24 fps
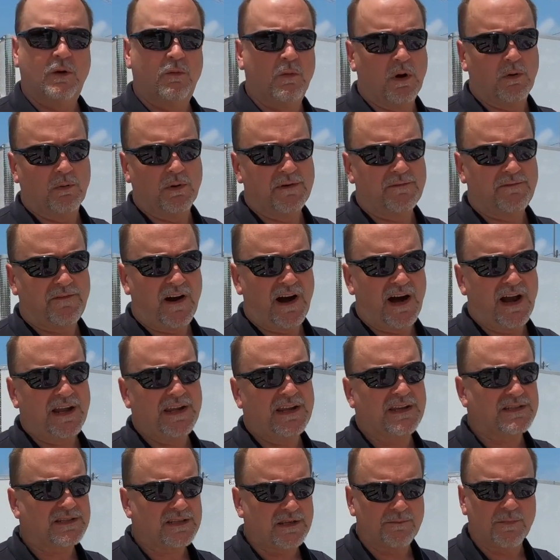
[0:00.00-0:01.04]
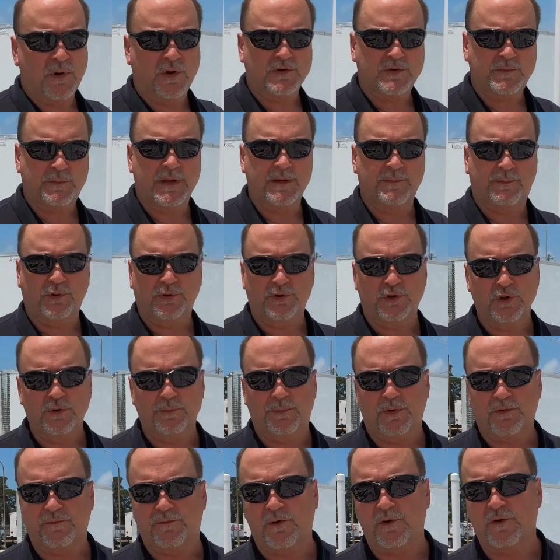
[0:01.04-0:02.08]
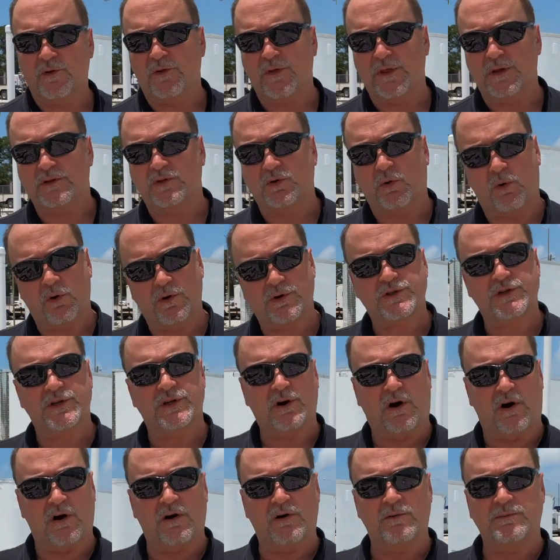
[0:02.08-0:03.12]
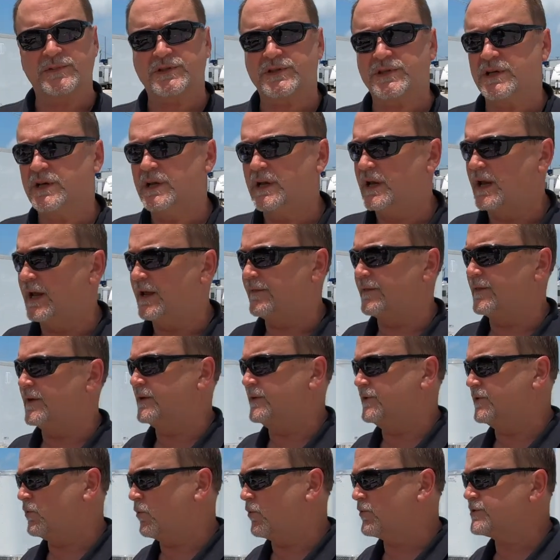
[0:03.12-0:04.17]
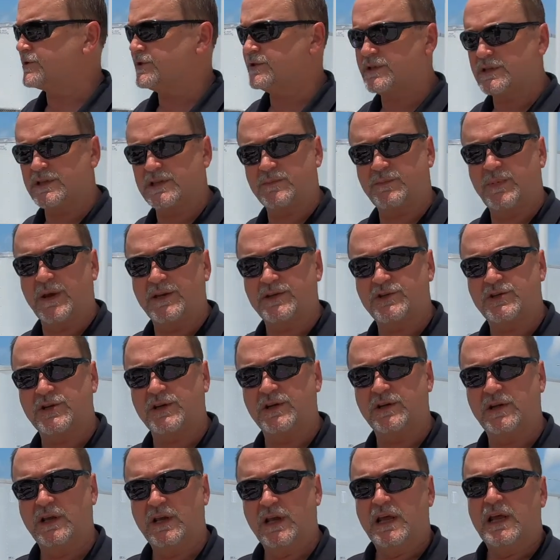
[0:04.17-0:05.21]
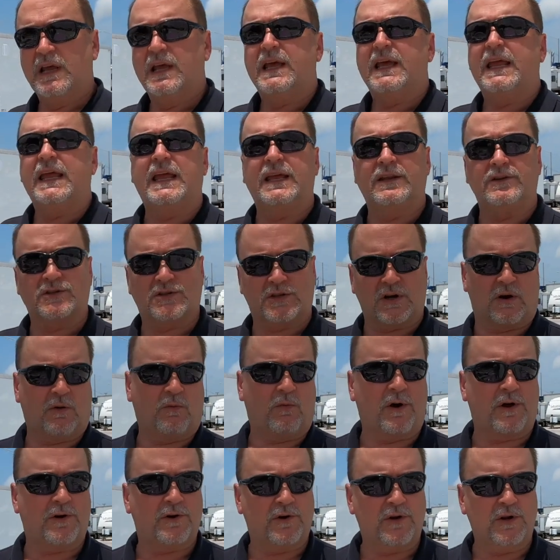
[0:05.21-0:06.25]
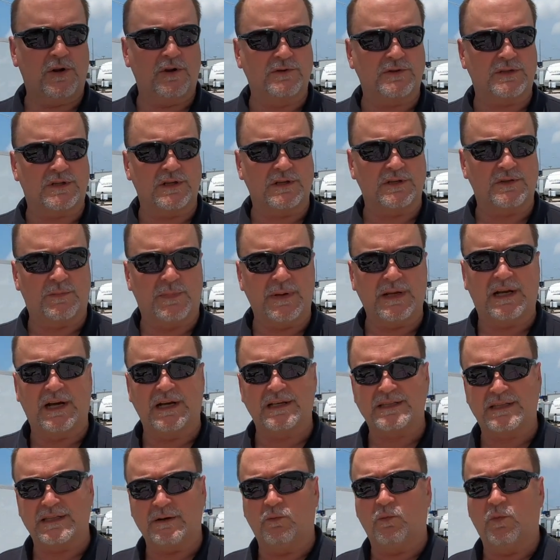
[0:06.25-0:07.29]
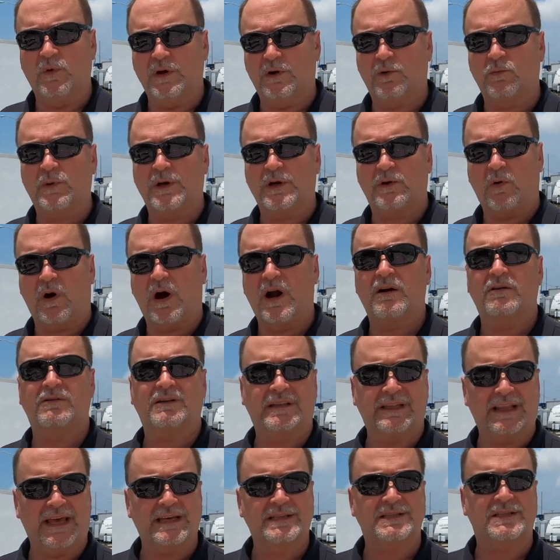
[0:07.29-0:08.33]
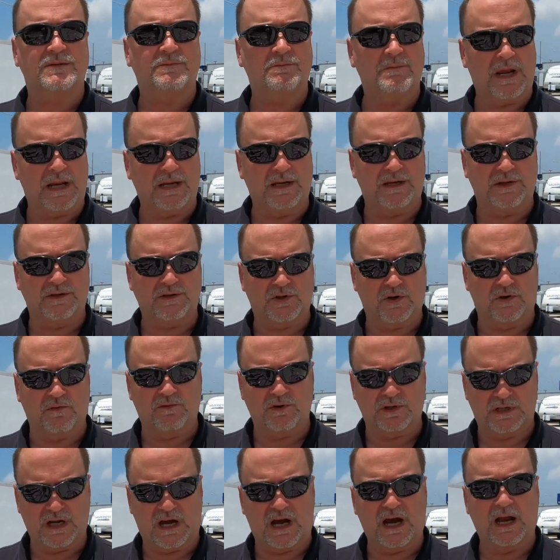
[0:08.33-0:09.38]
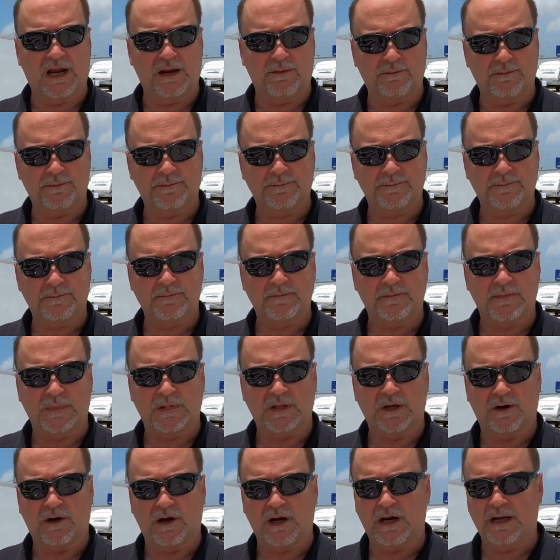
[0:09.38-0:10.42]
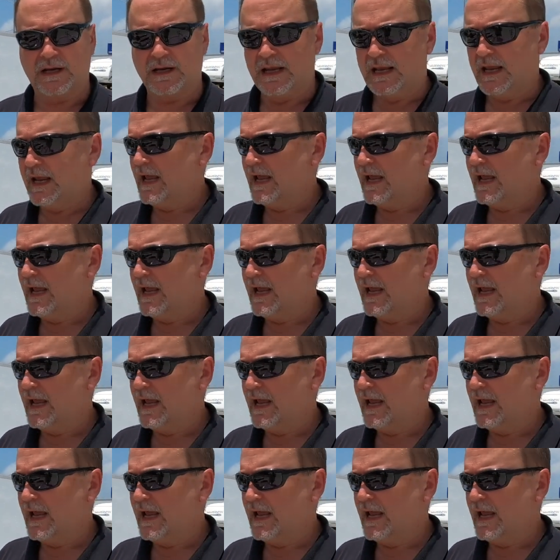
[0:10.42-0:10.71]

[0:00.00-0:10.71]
What we find is that most people do prefer the torsion arms and the torsion suspension in saltwater usage because it will require less maintenance over time. All right,